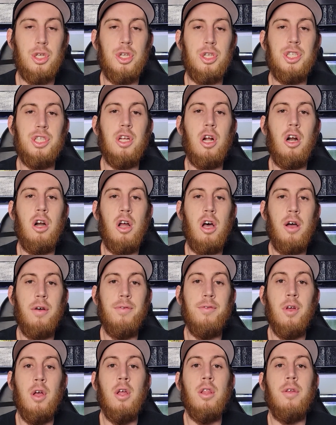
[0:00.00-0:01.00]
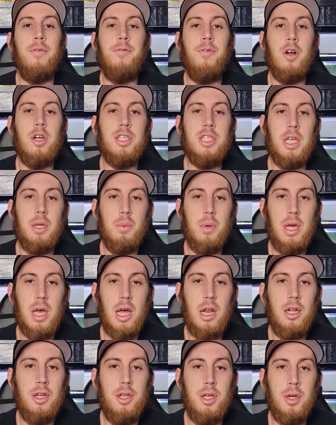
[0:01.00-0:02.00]
to start off, the first thing we got
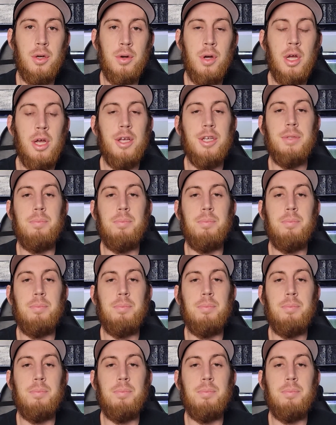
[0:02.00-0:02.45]
to do is